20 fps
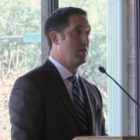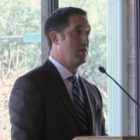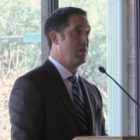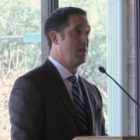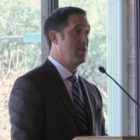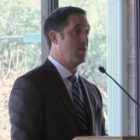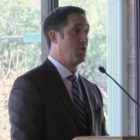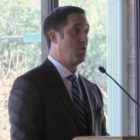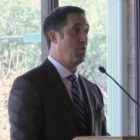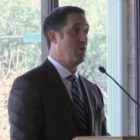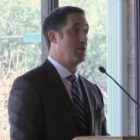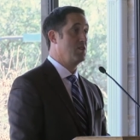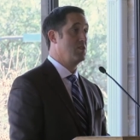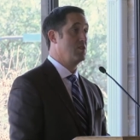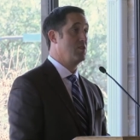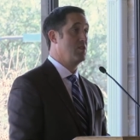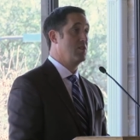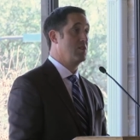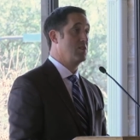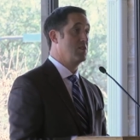And the
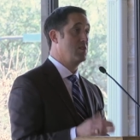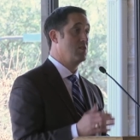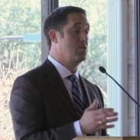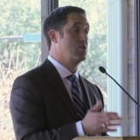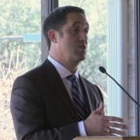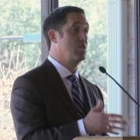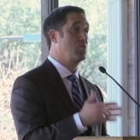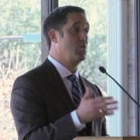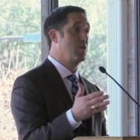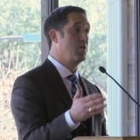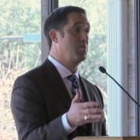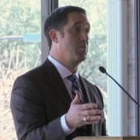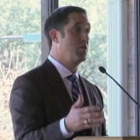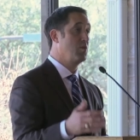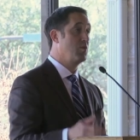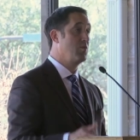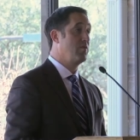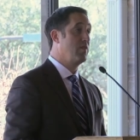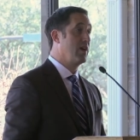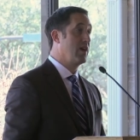question is, is should we
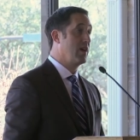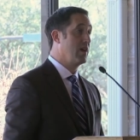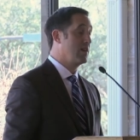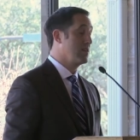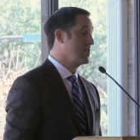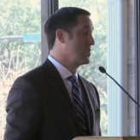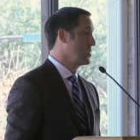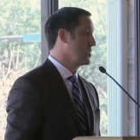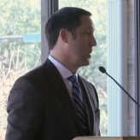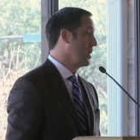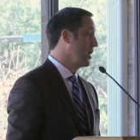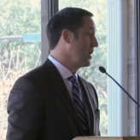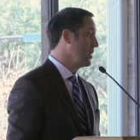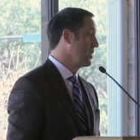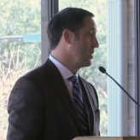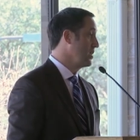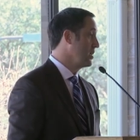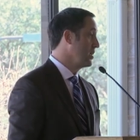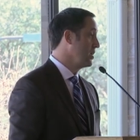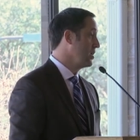move that
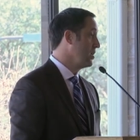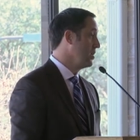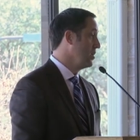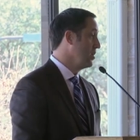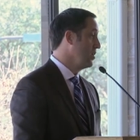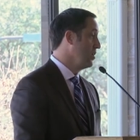slightly